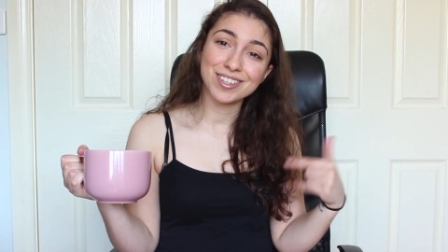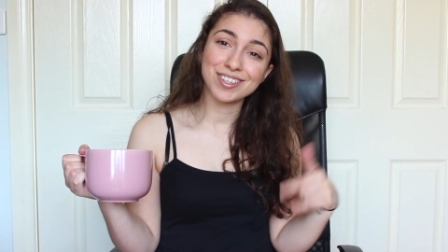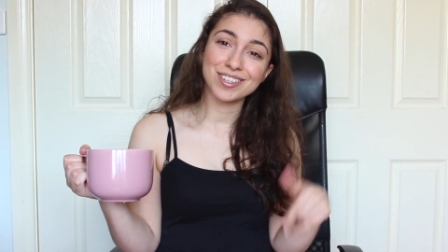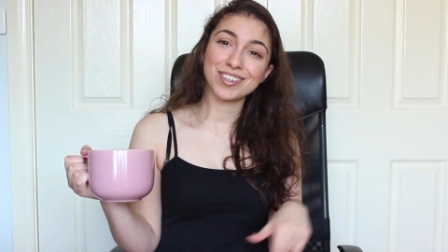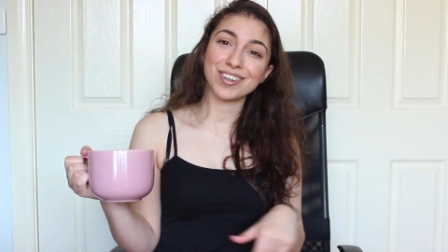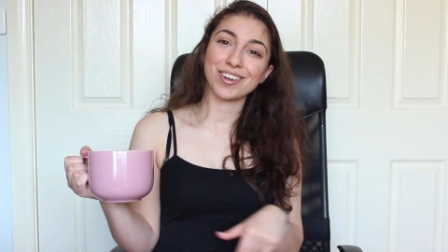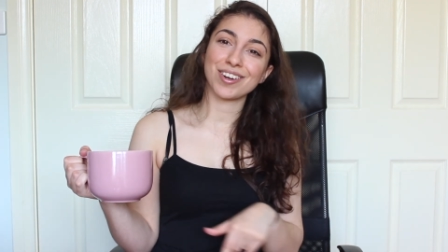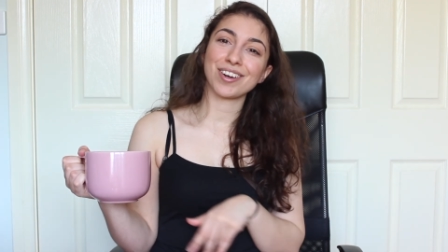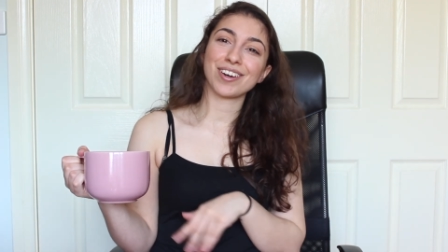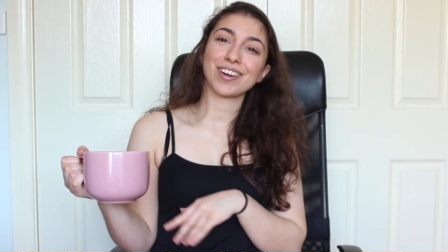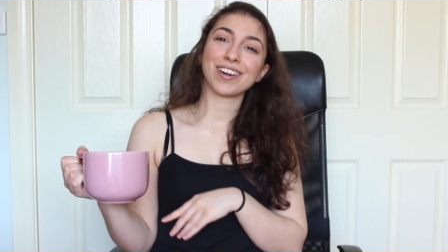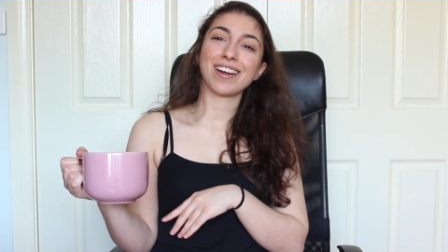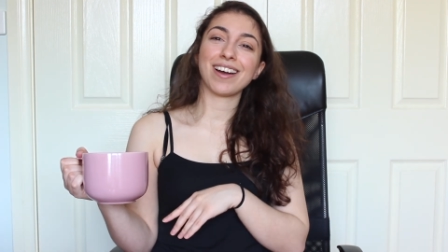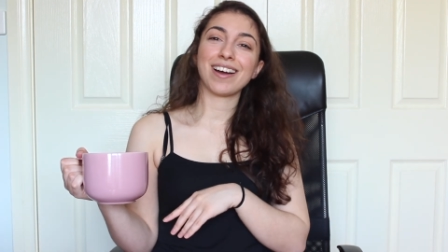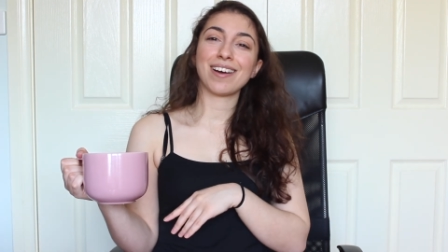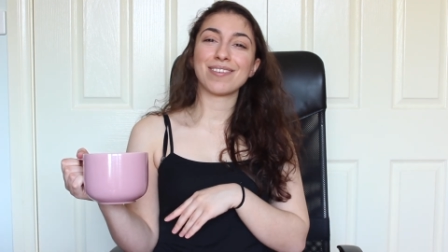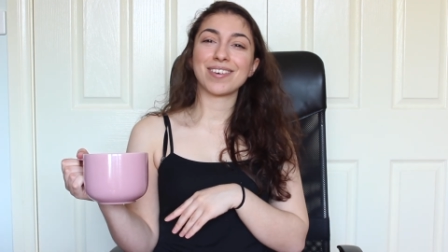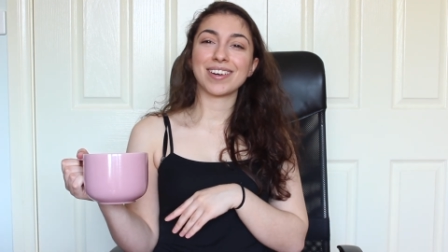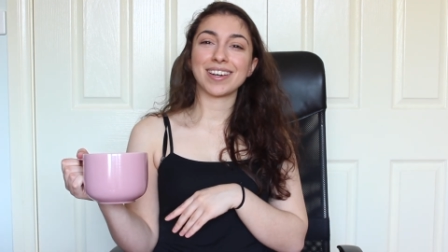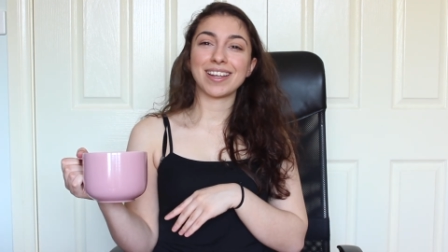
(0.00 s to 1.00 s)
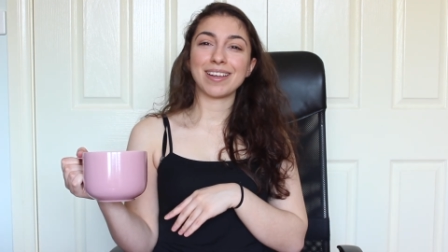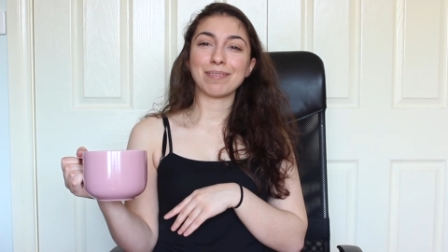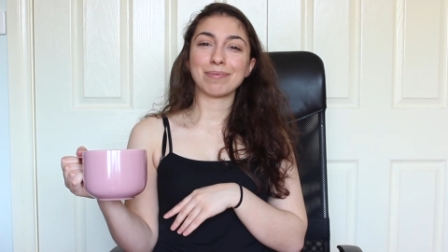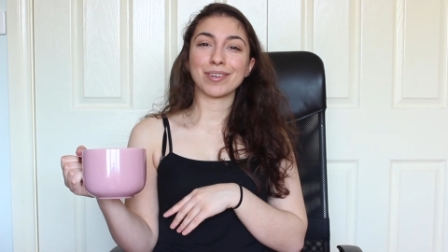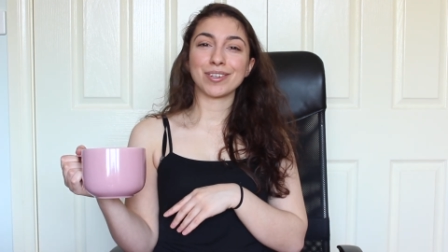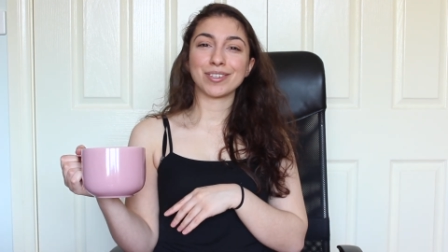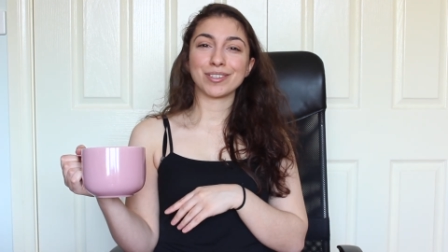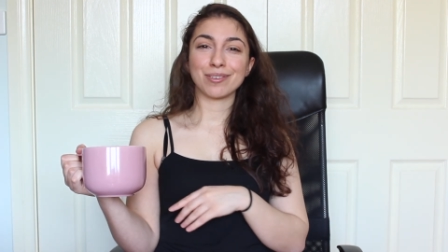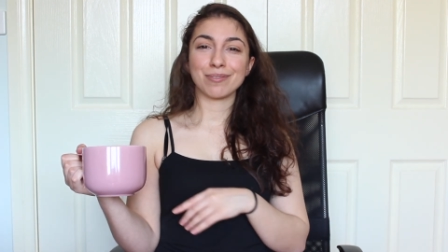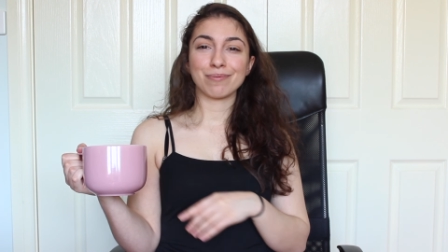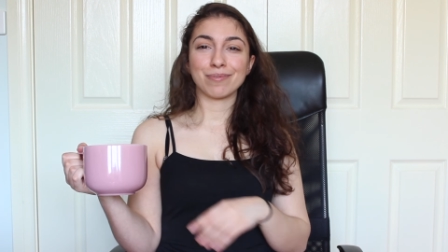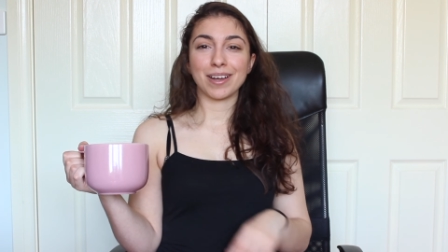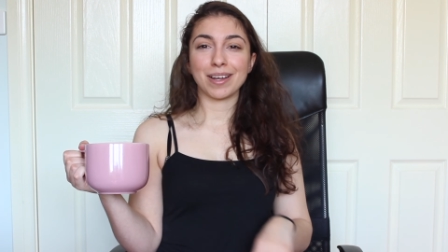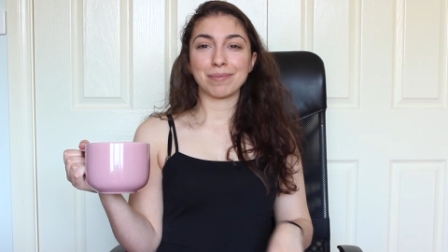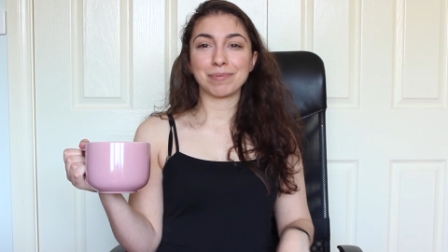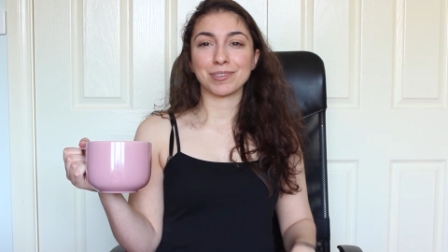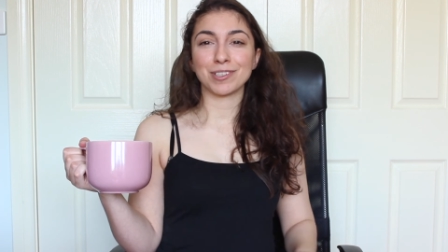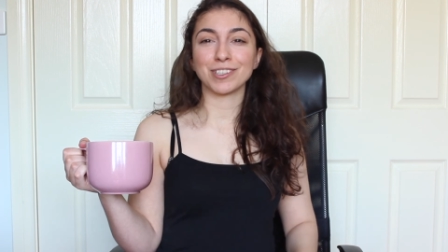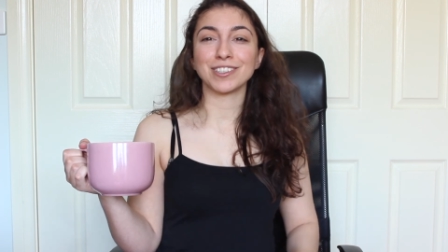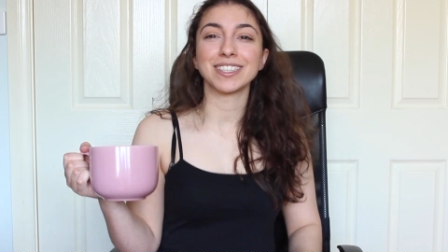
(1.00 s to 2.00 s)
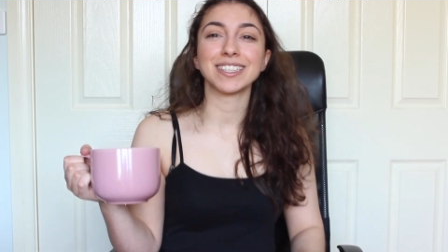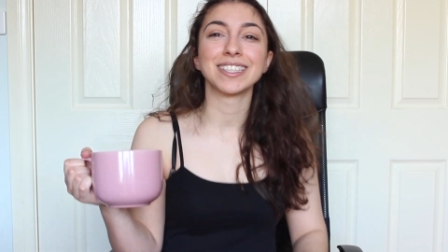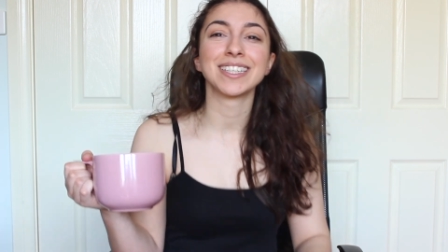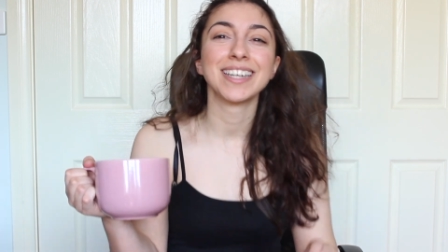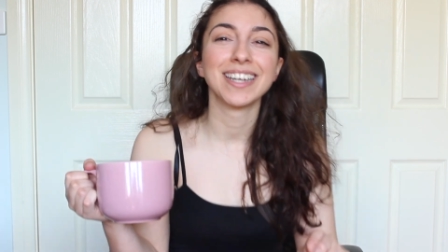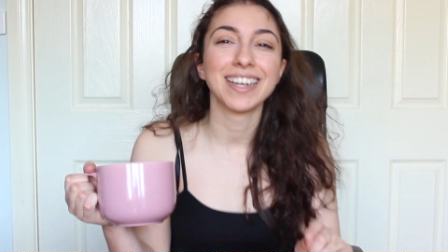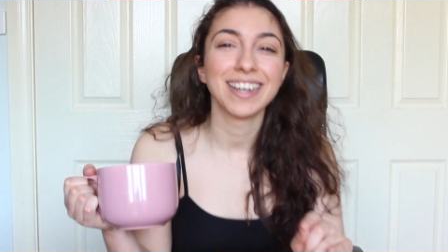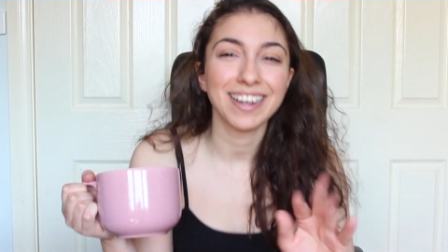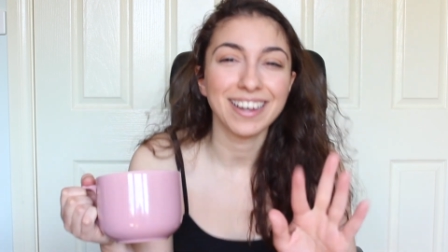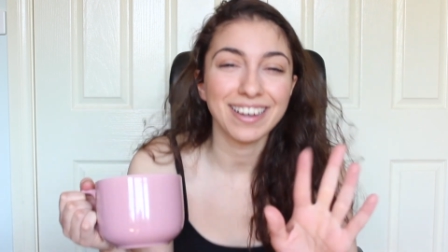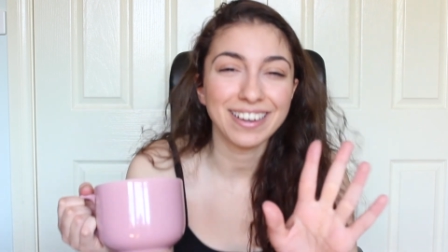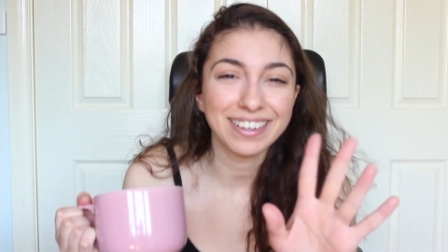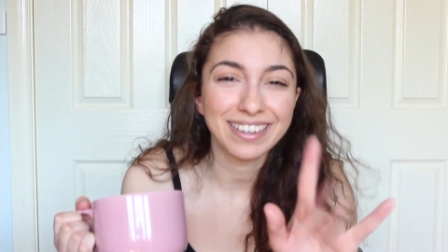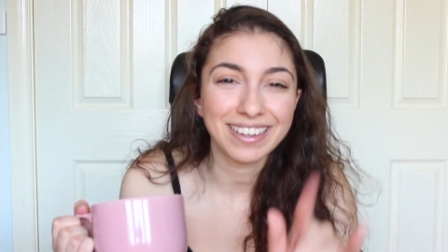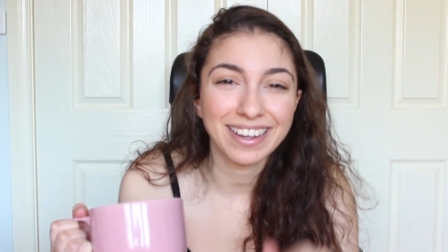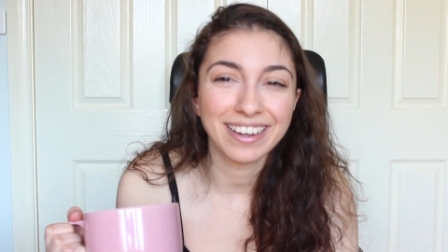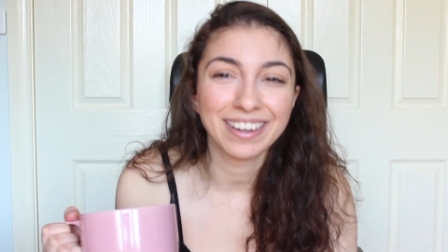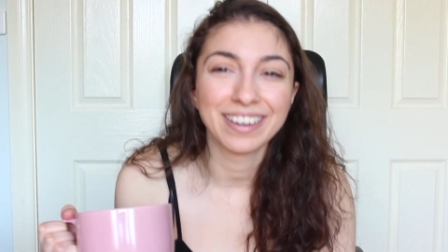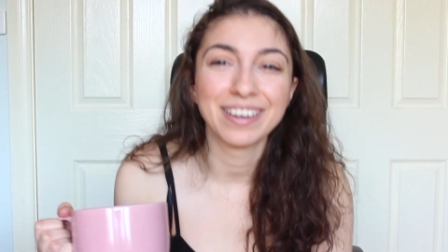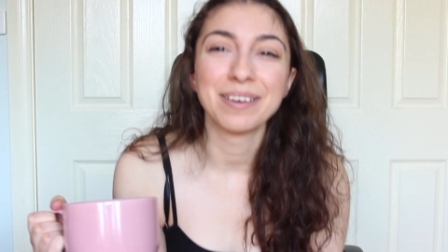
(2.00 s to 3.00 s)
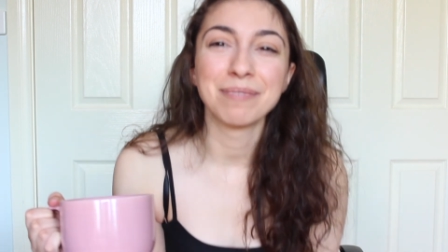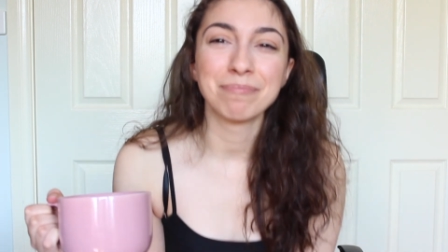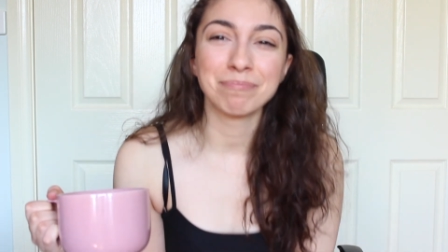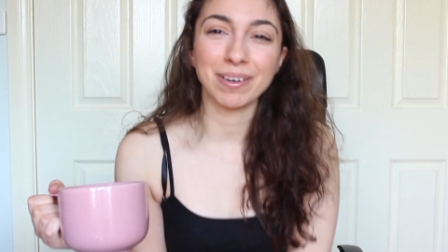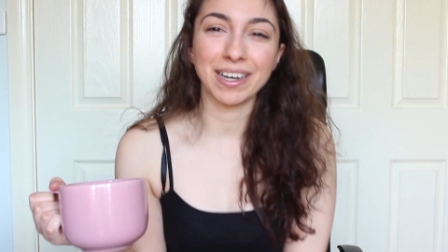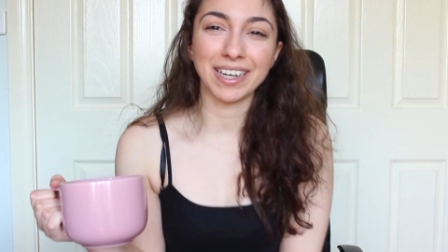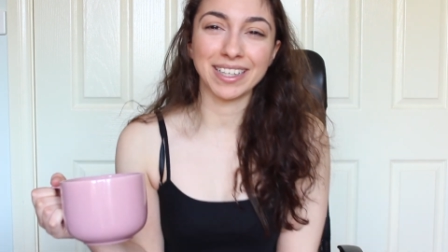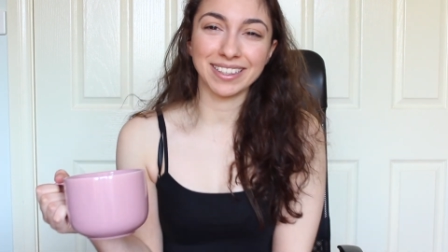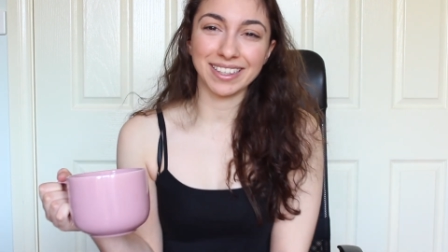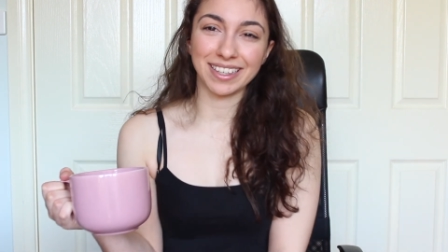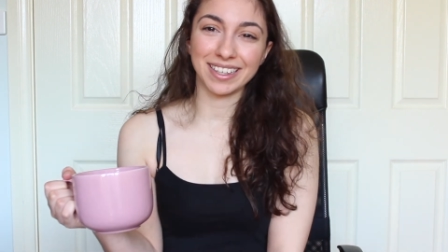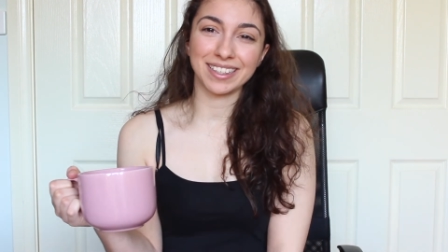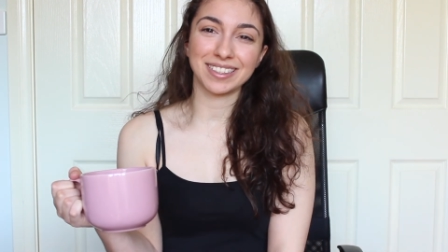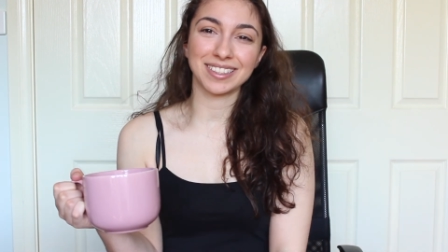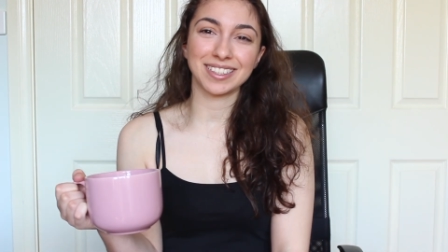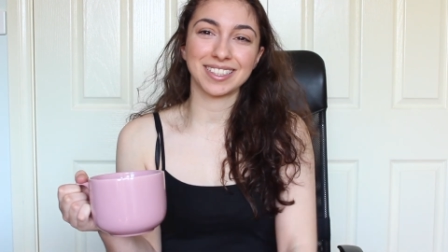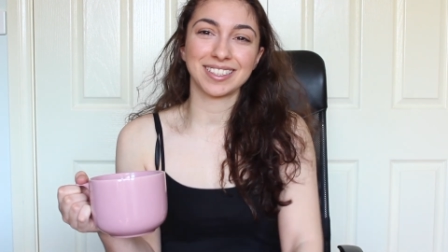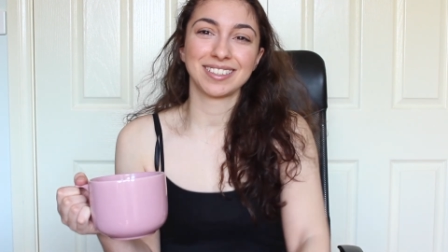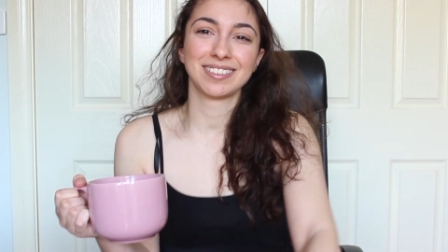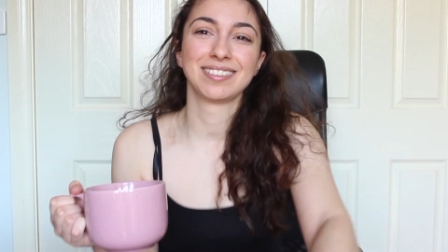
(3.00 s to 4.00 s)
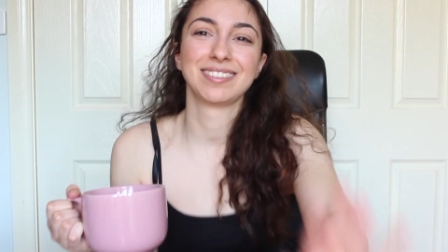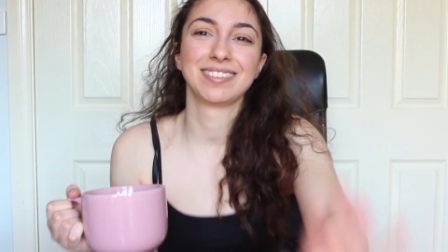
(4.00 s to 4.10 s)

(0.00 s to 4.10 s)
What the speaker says: So I want to keep those good vibes rolling. Okay, bye guys.